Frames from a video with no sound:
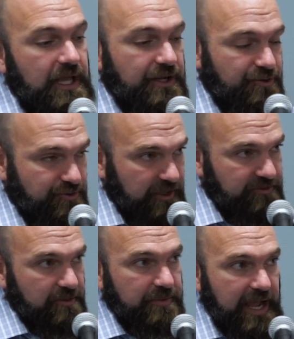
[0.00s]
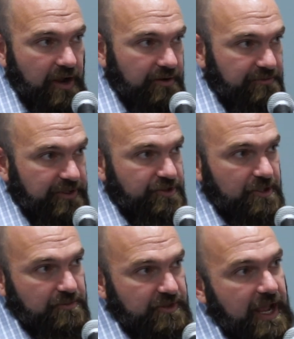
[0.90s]
Interest rates come down, inflation
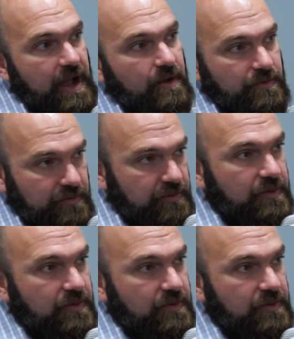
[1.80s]
comes down,